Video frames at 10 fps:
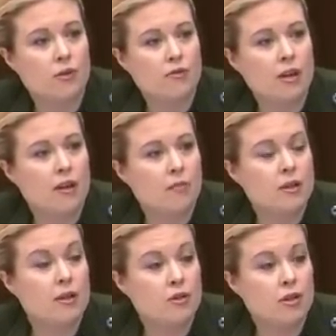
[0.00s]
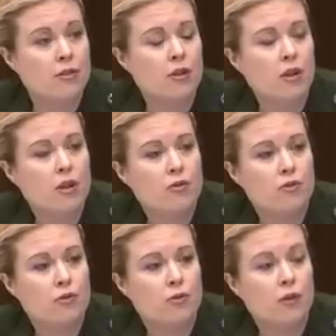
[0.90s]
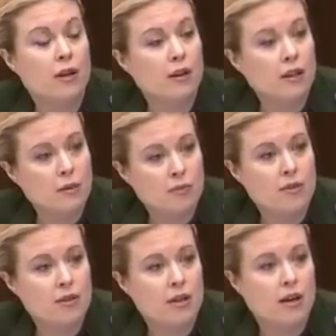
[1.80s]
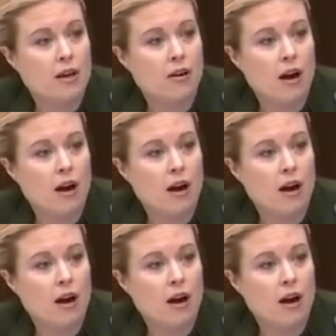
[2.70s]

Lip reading: who have signed a petition to keep this in here.